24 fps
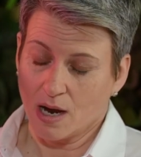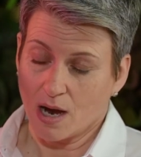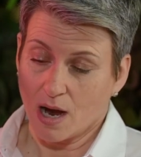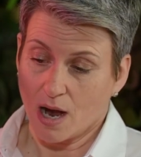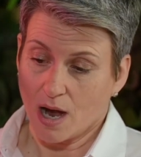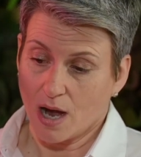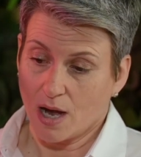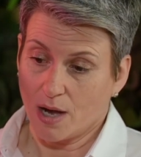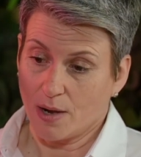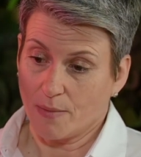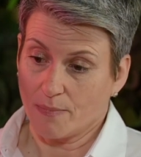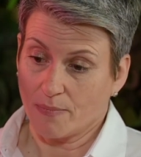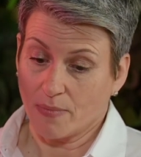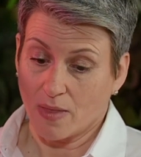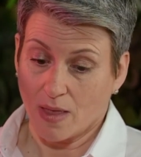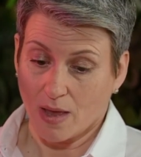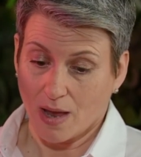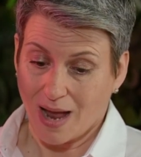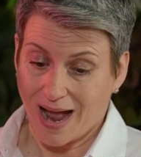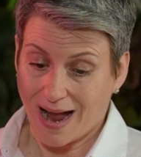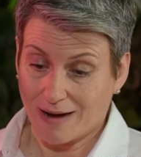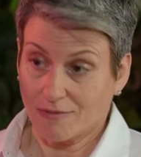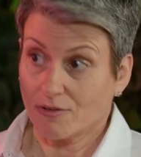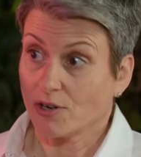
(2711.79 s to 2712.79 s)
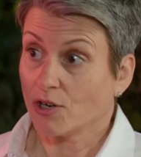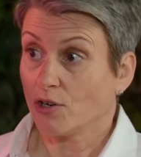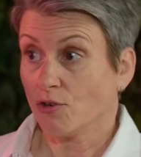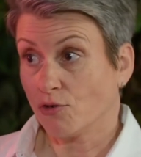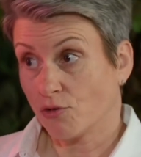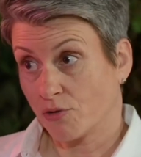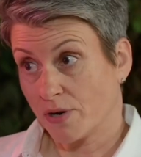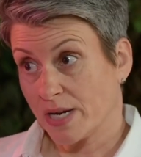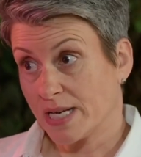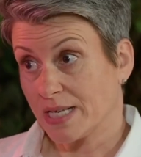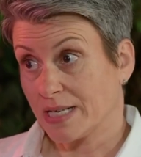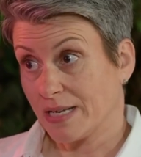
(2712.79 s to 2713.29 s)
how do you
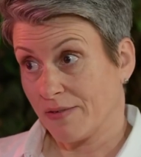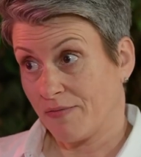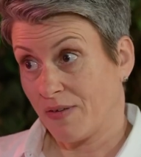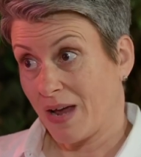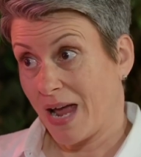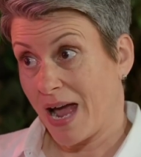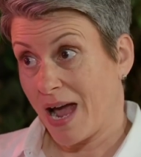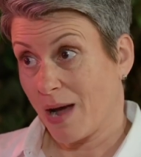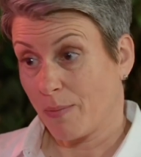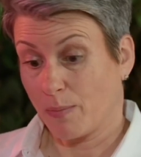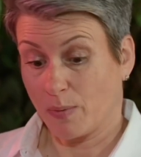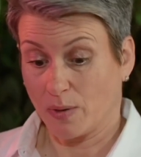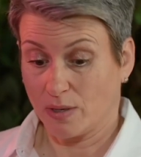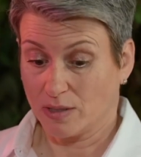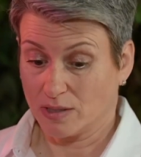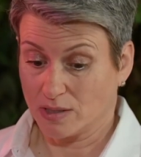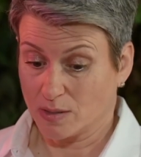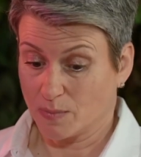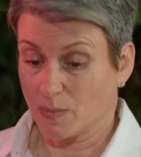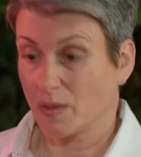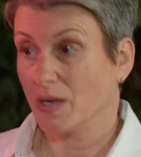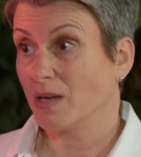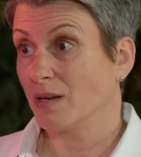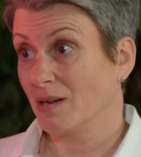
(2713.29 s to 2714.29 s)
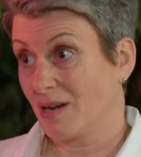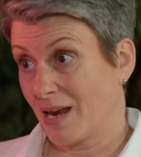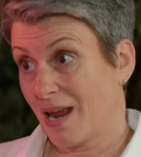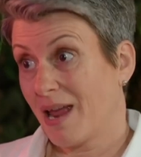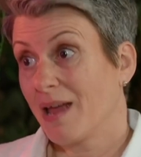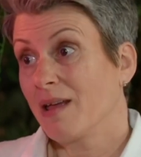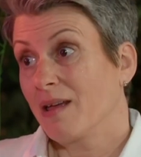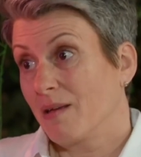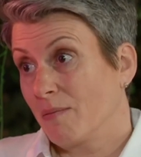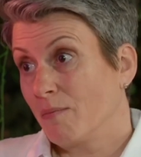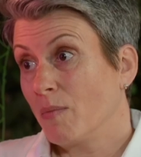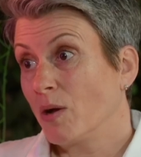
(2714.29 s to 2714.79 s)
treat it if it happens, but
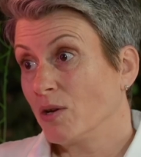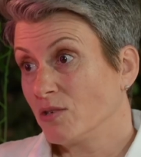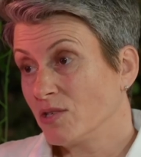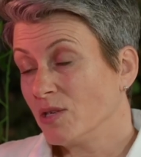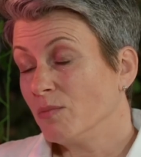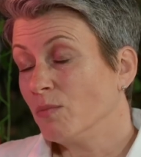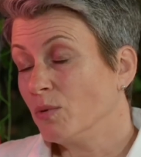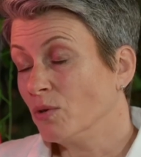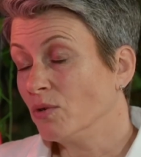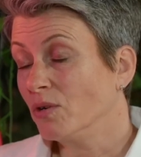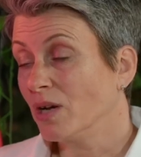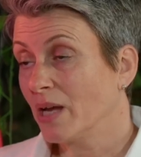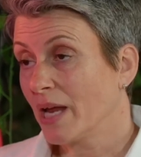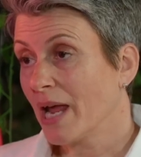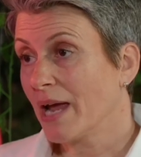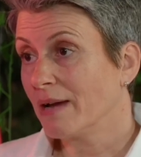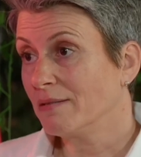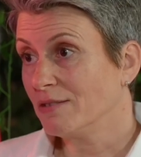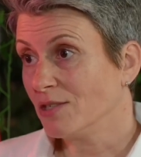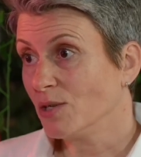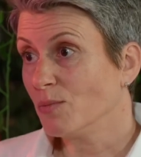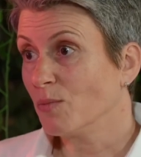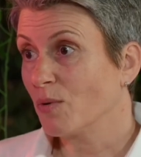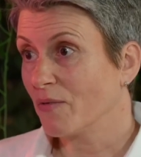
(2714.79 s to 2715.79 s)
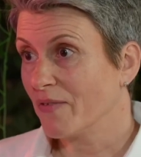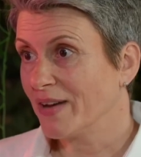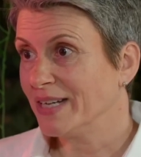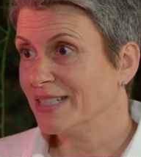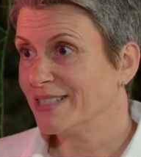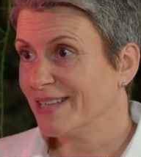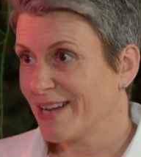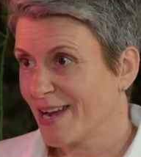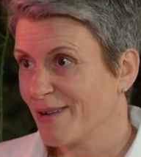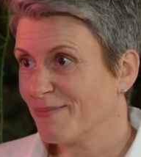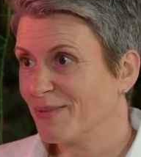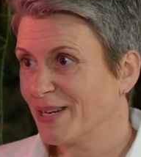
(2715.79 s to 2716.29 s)
most importantly, how do you
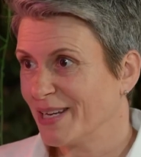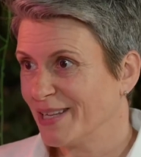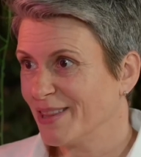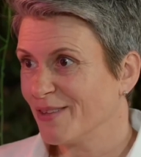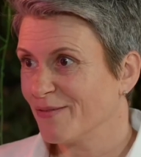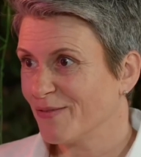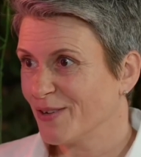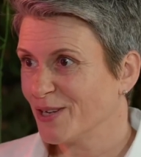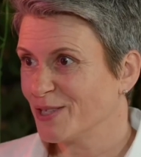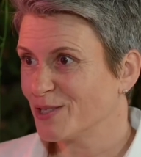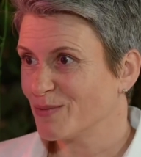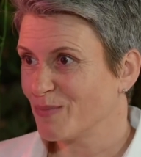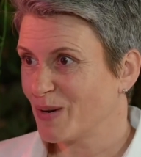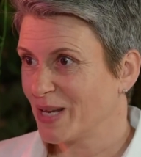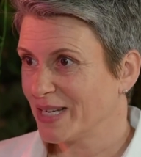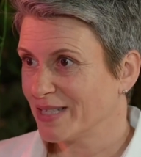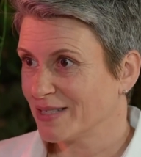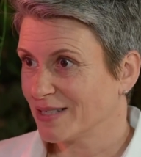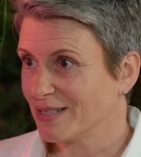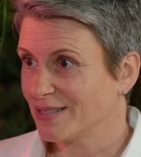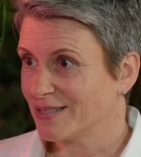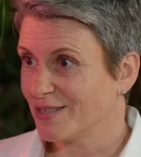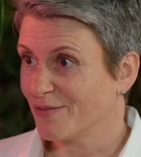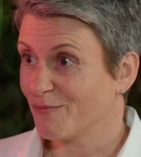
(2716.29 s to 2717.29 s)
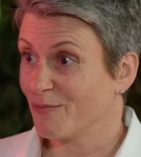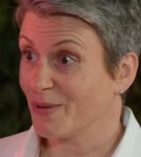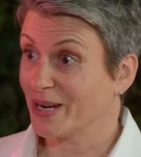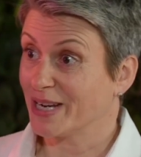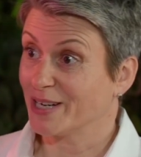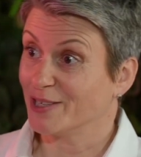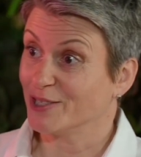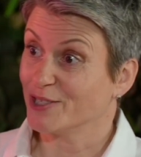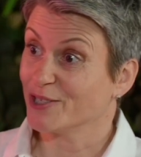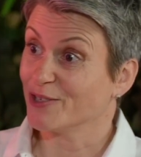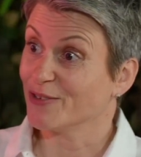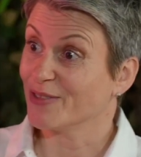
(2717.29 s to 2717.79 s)
prevent it happening in the first place? Because if we
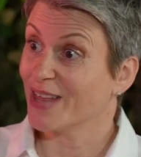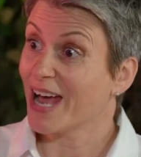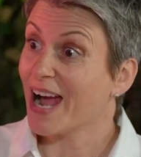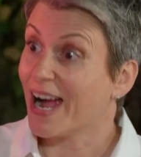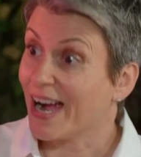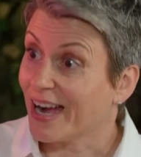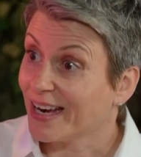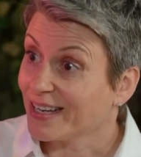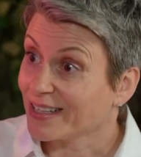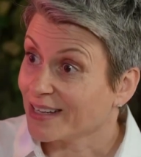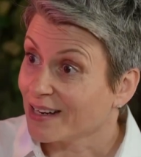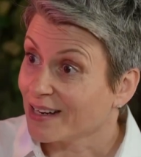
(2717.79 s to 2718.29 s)
can do that...